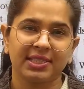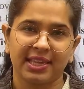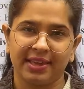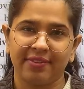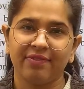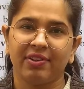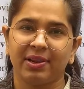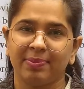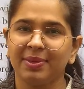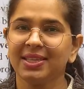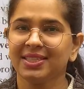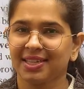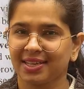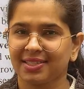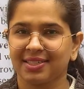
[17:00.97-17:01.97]
scheme will
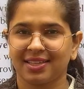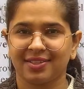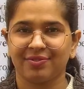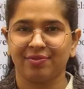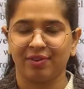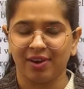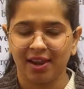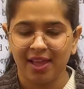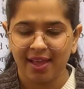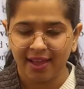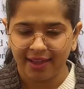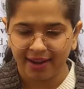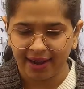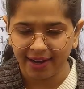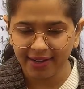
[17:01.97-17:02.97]
be successful,
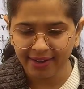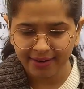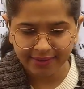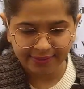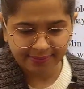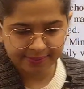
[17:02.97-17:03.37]
right?